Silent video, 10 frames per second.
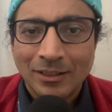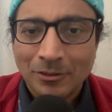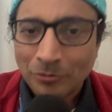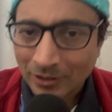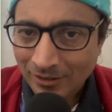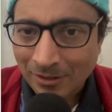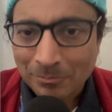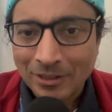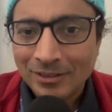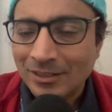For
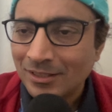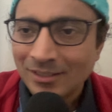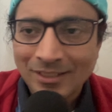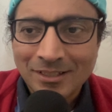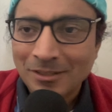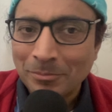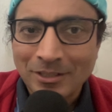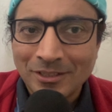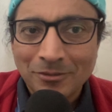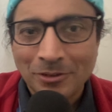example, this is a
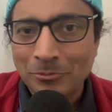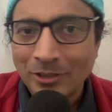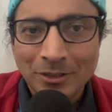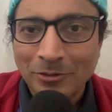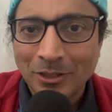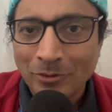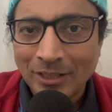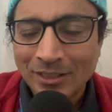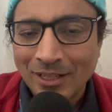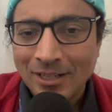picture from 2021.